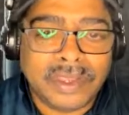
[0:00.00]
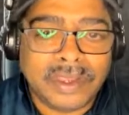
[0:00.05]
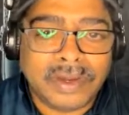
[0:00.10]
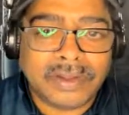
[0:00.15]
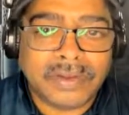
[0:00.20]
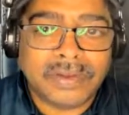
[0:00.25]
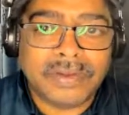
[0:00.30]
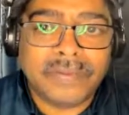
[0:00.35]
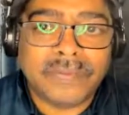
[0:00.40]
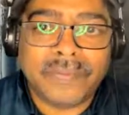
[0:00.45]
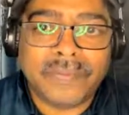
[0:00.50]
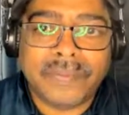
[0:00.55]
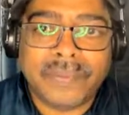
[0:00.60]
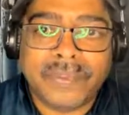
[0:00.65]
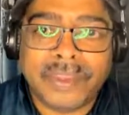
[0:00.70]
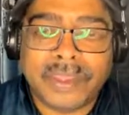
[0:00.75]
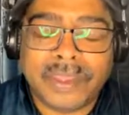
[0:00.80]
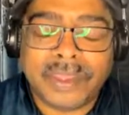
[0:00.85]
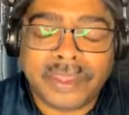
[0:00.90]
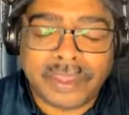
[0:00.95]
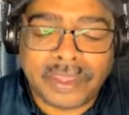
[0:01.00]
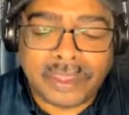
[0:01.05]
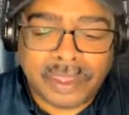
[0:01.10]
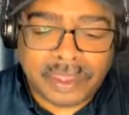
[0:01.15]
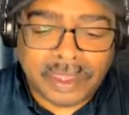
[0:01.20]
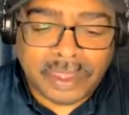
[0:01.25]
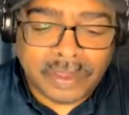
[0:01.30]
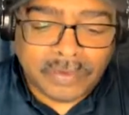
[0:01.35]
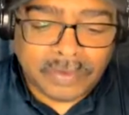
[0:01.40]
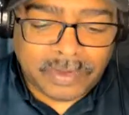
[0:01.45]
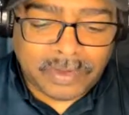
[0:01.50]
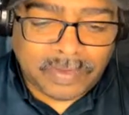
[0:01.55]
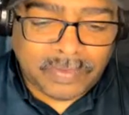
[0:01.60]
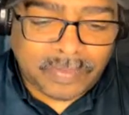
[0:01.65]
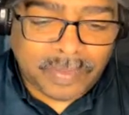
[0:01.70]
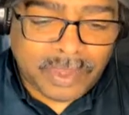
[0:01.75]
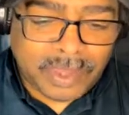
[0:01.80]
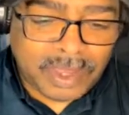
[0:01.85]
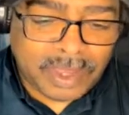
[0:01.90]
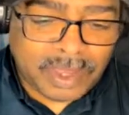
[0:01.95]
you know, it
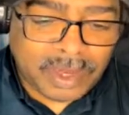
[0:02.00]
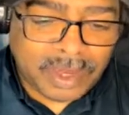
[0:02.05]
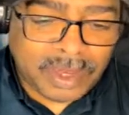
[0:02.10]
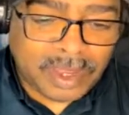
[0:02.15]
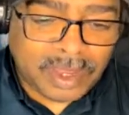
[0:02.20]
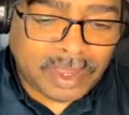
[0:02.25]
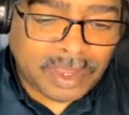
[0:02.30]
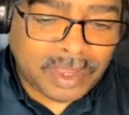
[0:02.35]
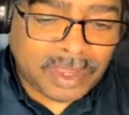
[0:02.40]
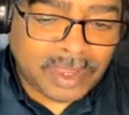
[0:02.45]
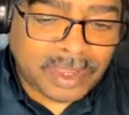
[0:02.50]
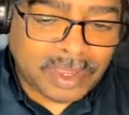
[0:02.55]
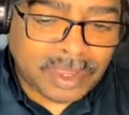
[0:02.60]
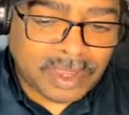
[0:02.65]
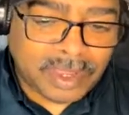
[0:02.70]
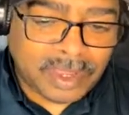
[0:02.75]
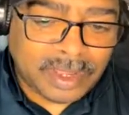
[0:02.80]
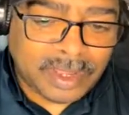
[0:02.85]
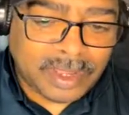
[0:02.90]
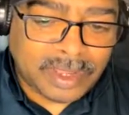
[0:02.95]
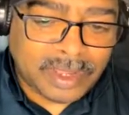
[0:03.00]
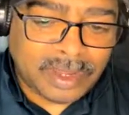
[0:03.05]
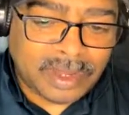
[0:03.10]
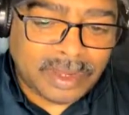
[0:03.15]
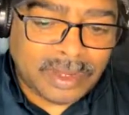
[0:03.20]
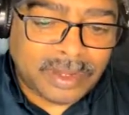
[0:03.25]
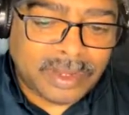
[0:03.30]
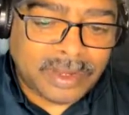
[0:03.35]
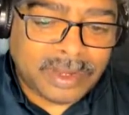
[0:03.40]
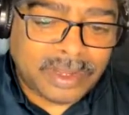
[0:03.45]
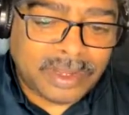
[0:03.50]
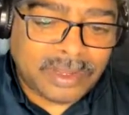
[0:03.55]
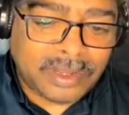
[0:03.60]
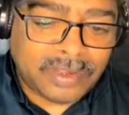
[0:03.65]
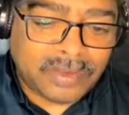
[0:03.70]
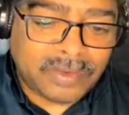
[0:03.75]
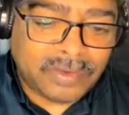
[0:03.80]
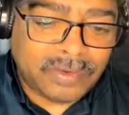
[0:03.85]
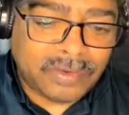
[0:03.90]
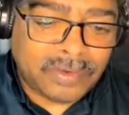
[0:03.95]
was being looked
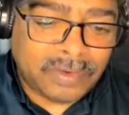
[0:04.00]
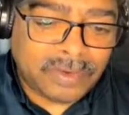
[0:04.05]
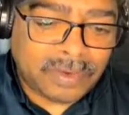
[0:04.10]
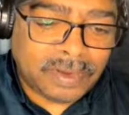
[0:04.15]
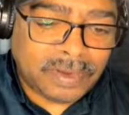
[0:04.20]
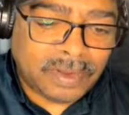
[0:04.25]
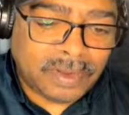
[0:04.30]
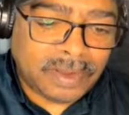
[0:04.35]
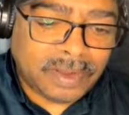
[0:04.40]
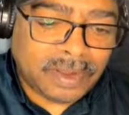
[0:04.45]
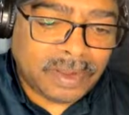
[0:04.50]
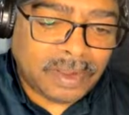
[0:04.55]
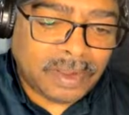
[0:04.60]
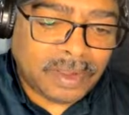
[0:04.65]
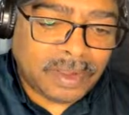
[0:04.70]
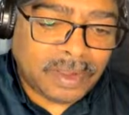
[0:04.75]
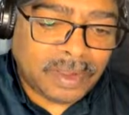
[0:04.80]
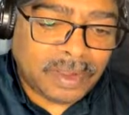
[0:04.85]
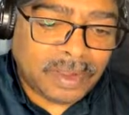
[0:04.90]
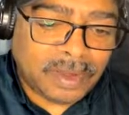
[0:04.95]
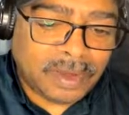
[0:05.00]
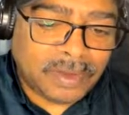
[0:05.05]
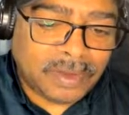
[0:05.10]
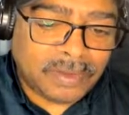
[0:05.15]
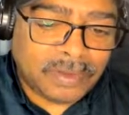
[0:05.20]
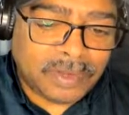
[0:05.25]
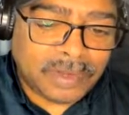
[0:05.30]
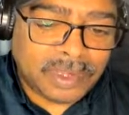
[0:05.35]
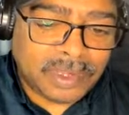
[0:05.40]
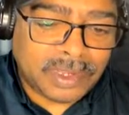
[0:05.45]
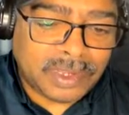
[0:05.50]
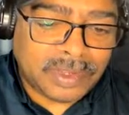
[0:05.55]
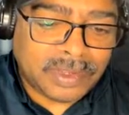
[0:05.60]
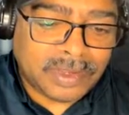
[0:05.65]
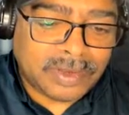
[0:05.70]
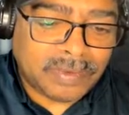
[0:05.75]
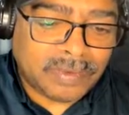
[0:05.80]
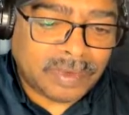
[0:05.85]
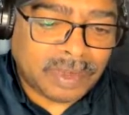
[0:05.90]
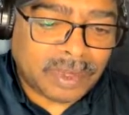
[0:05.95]
into,
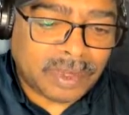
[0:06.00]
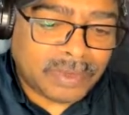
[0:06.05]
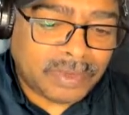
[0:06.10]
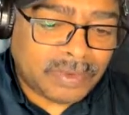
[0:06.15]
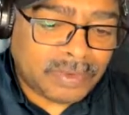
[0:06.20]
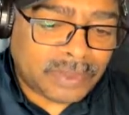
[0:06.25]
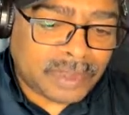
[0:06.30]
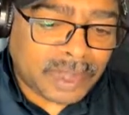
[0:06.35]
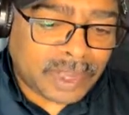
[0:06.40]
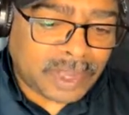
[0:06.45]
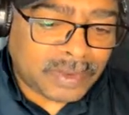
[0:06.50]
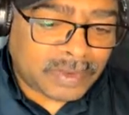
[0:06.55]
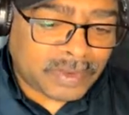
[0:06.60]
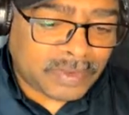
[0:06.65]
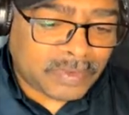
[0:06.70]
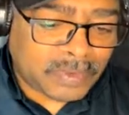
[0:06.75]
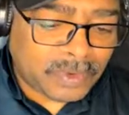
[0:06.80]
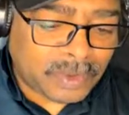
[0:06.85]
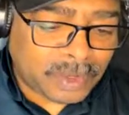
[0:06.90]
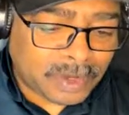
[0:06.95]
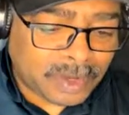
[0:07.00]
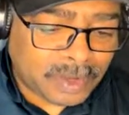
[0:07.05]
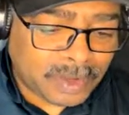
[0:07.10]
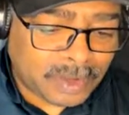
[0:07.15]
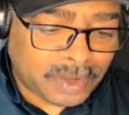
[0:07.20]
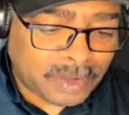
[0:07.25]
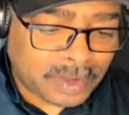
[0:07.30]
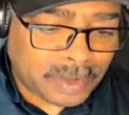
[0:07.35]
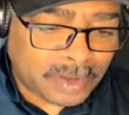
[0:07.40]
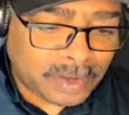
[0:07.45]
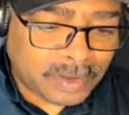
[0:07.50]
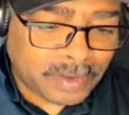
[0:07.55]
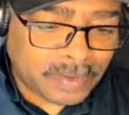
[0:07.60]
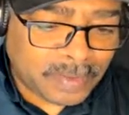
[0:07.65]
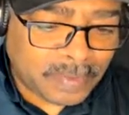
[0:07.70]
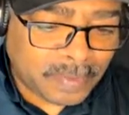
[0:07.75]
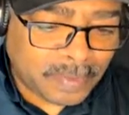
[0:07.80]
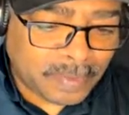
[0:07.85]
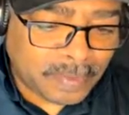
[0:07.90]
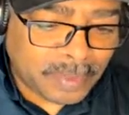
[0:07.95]
since what 2001. You
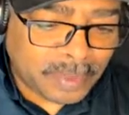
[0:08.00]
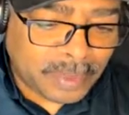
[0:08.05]
know,